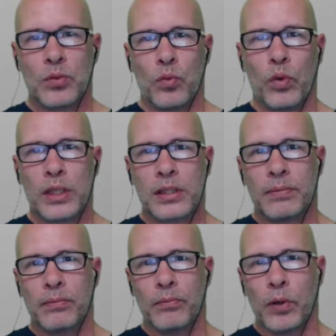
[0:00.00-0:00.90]
what
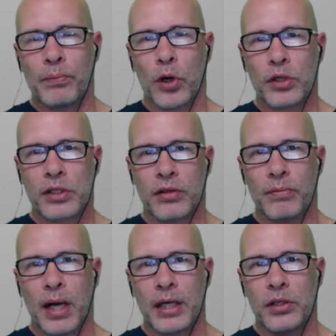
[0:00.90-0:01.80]
parts of the
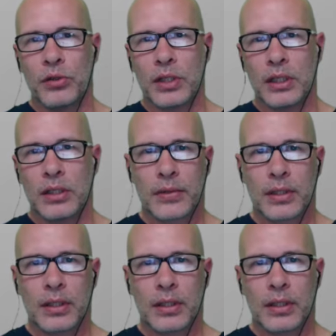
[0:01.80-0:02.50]
body you can